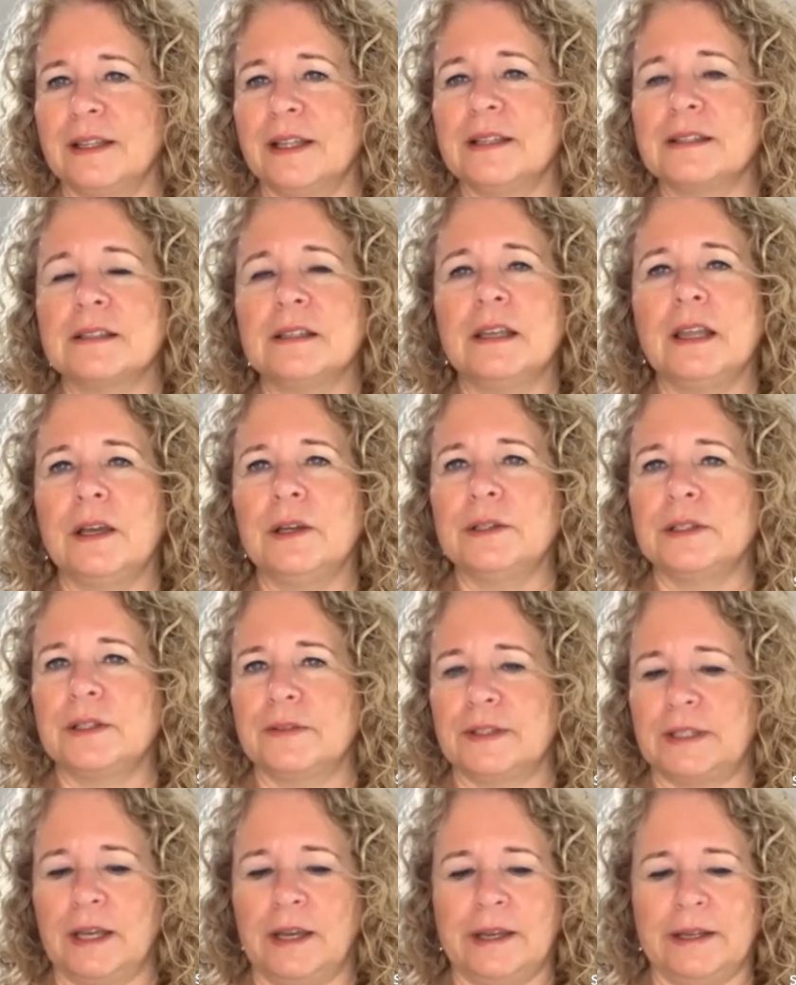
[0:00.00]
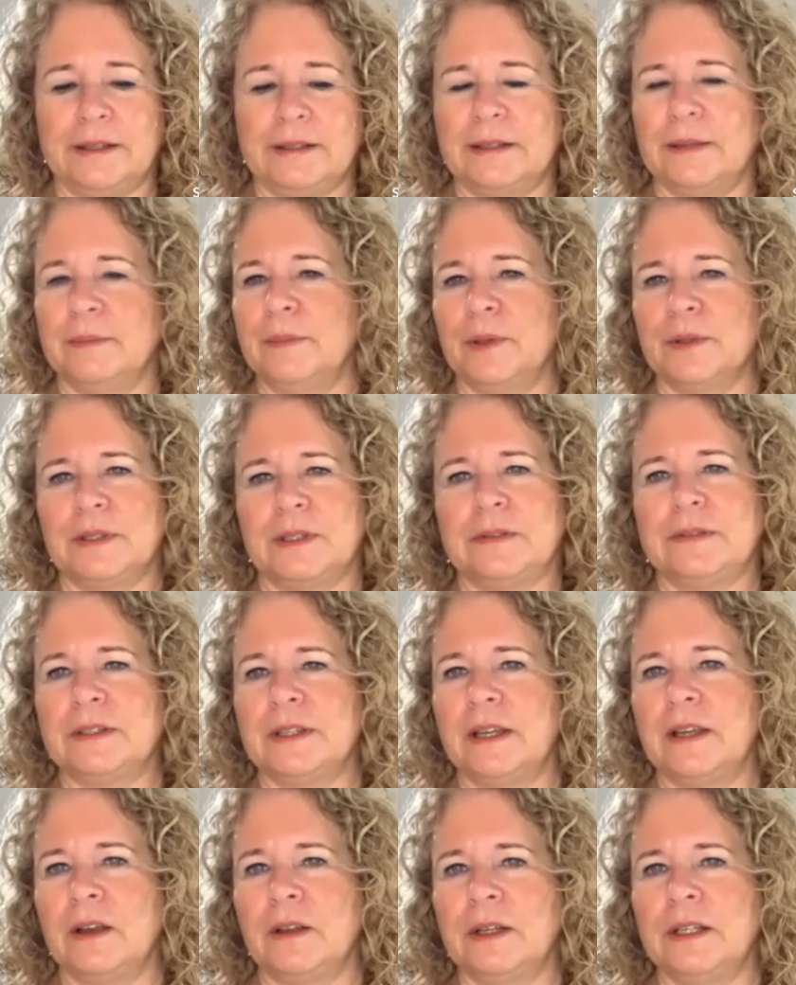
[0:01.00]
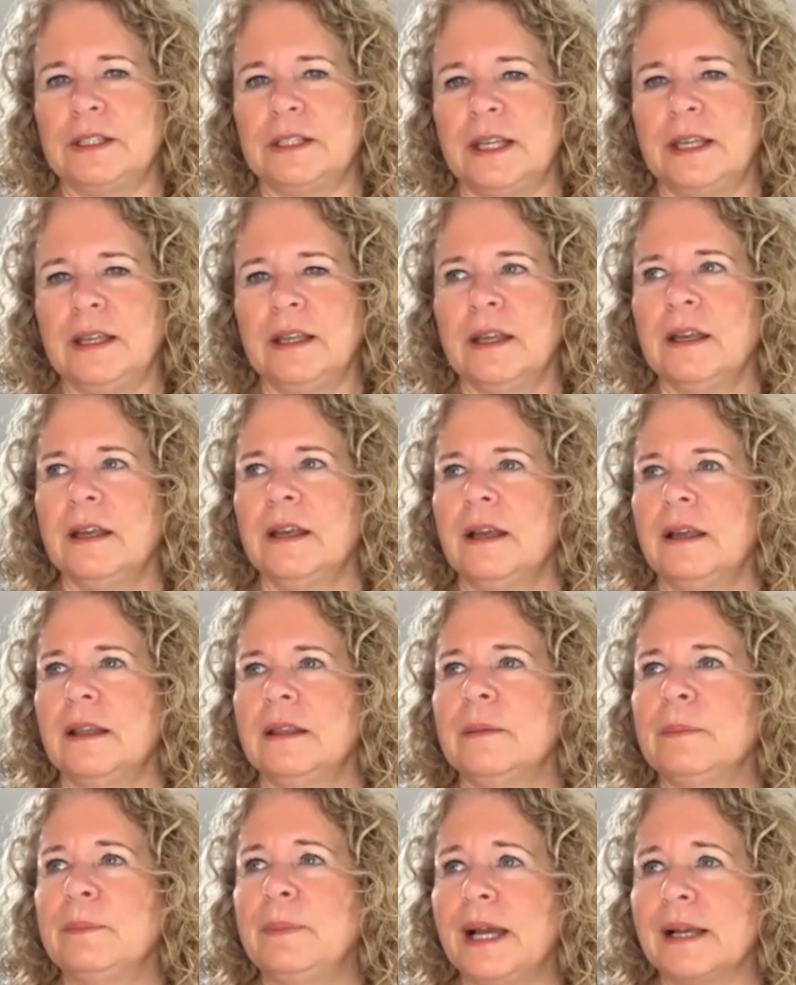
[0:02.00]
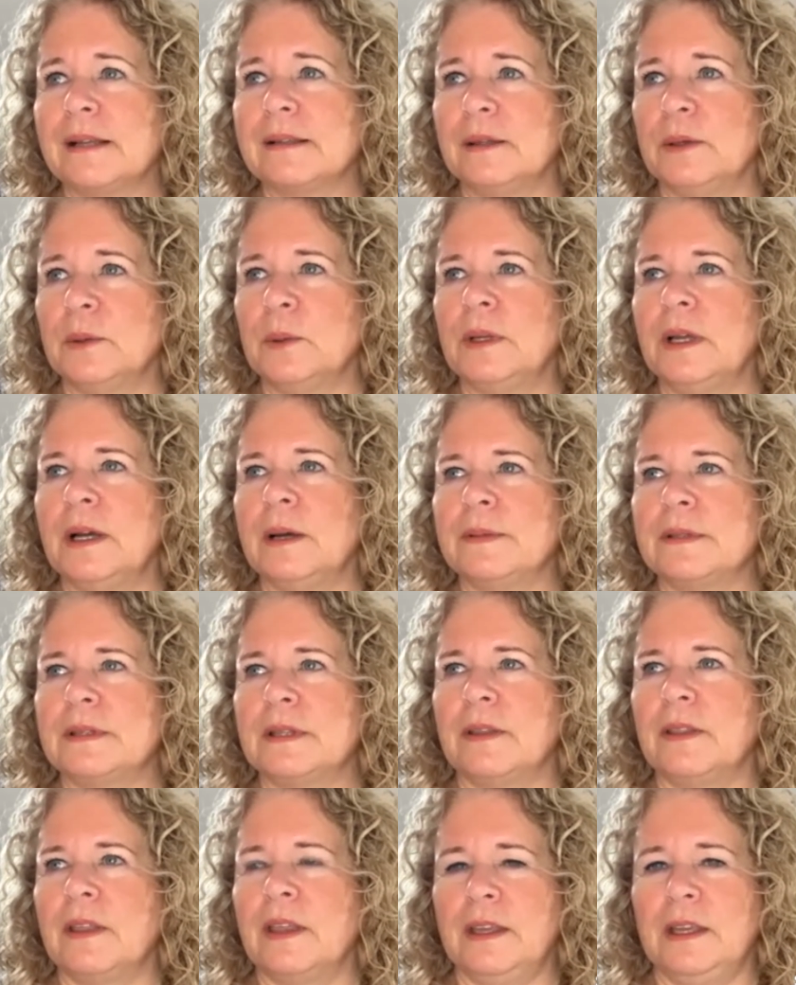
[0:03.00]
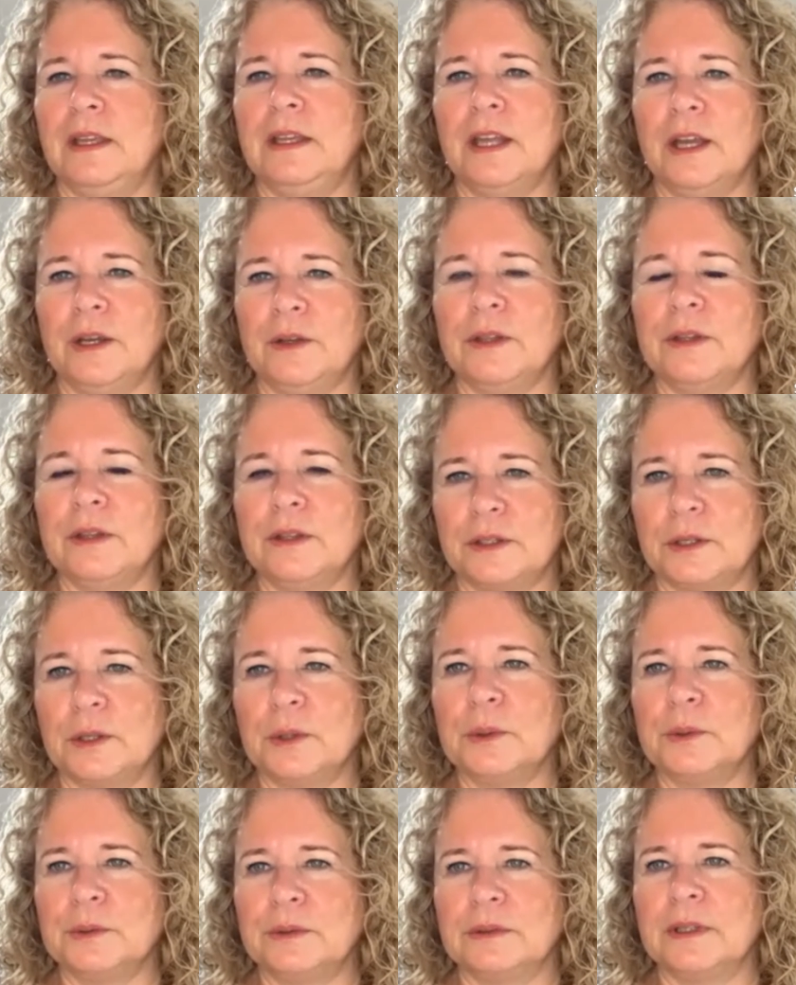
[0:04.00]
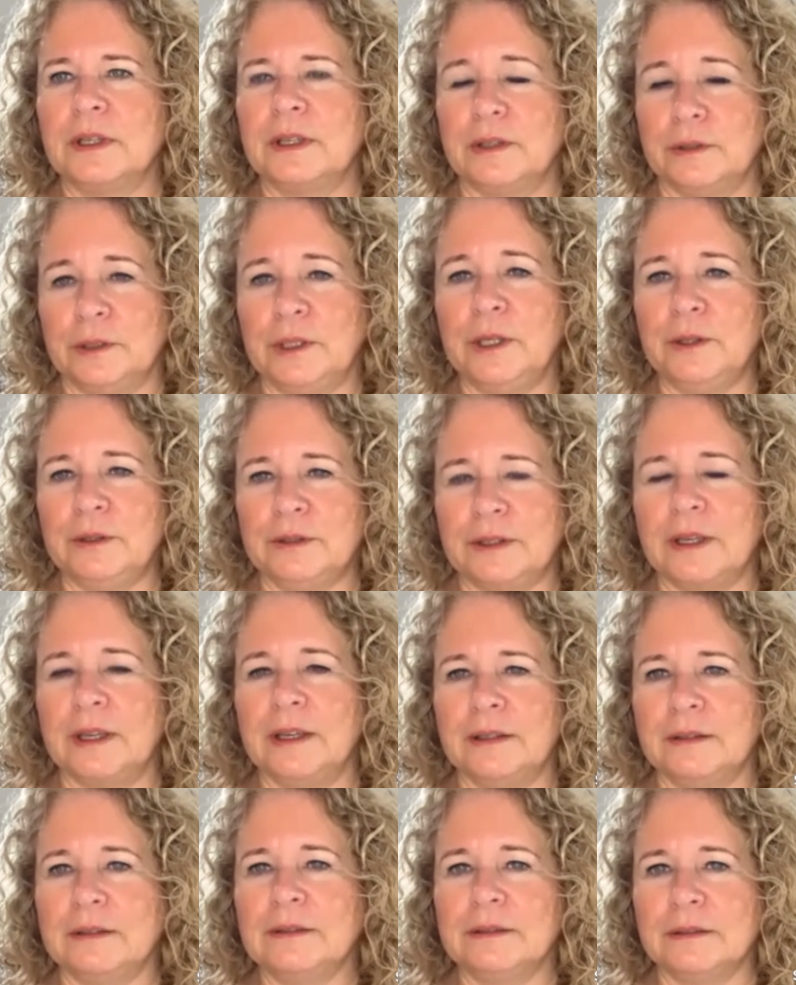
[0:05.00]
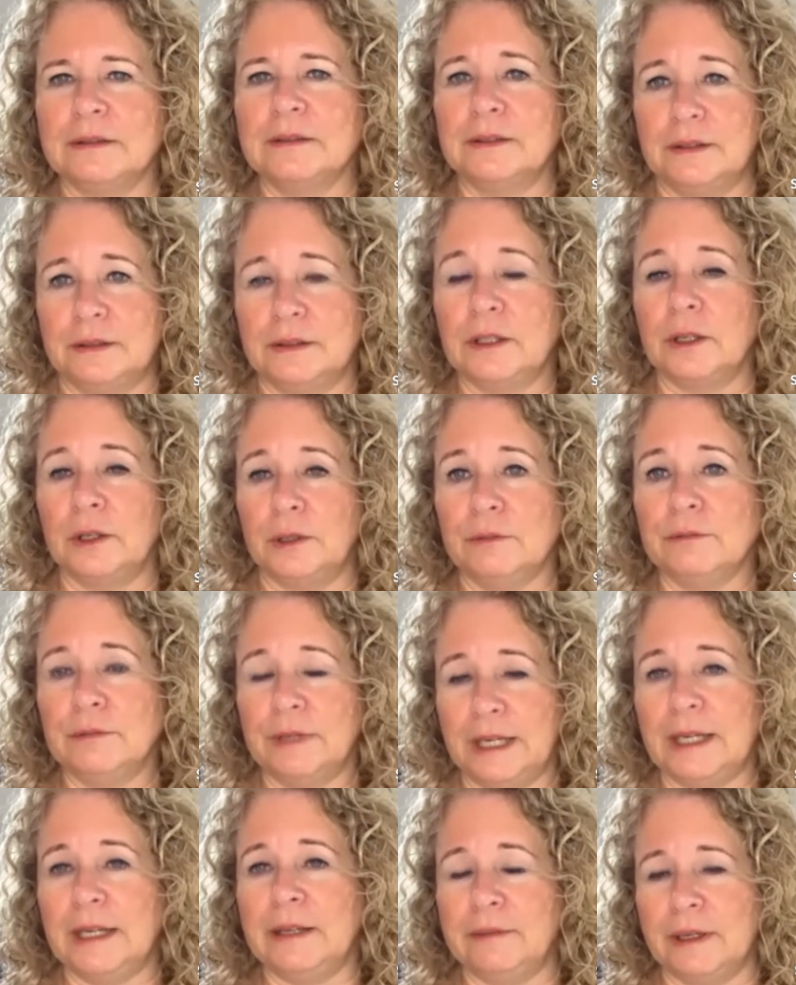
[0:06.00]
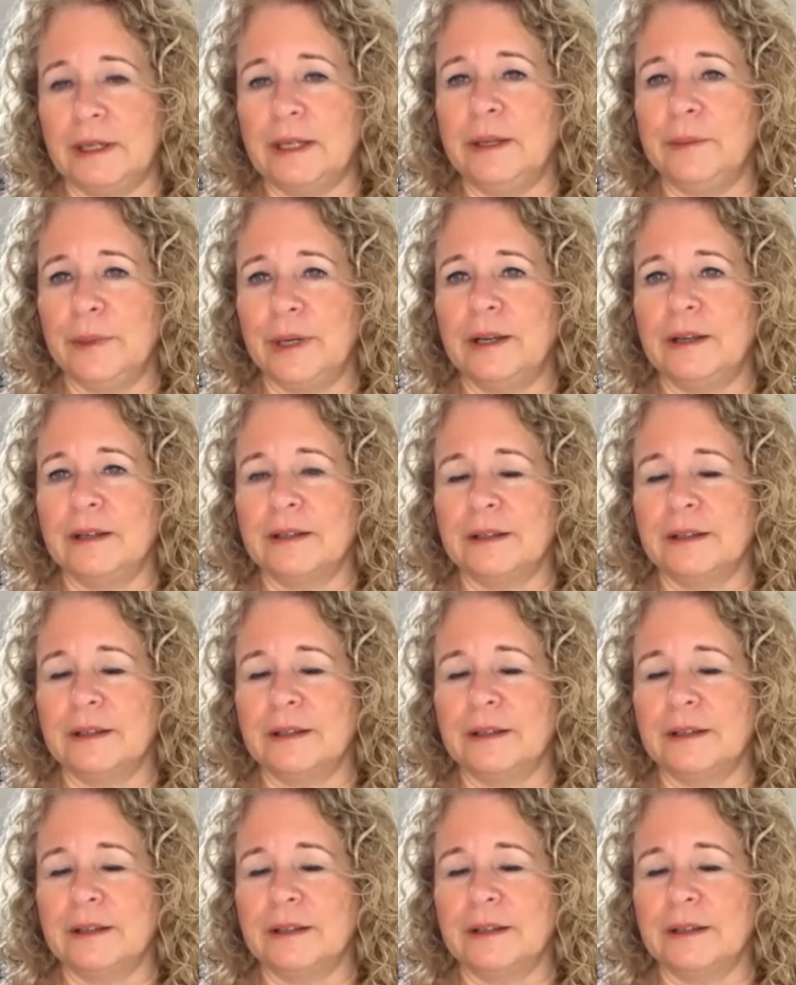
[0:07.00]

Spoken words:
So there's loads of science in positive psychology that backs it all up, so that you know that the tools that you're using do really, really work.